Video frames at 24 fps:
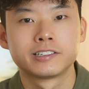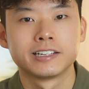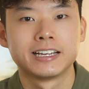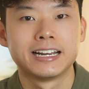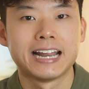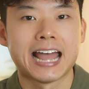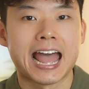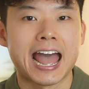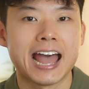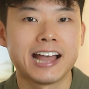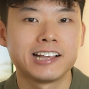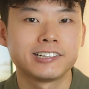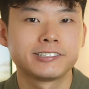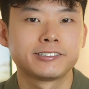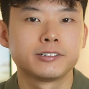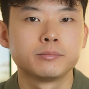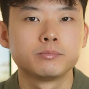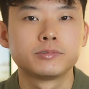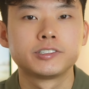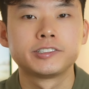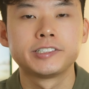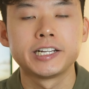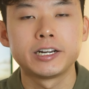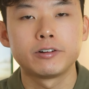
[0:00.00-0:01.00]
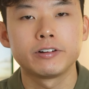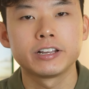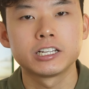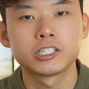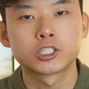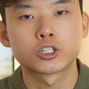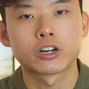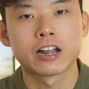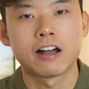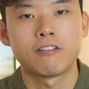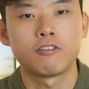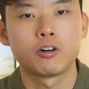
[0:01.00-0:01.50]
it has some serious
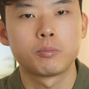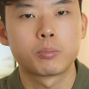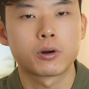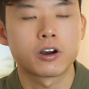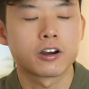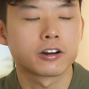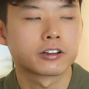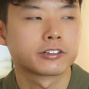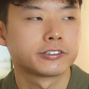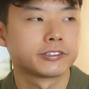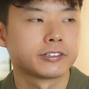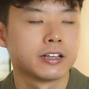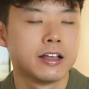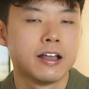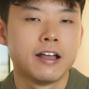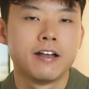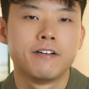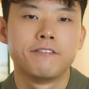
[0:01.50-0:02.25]
travel perks,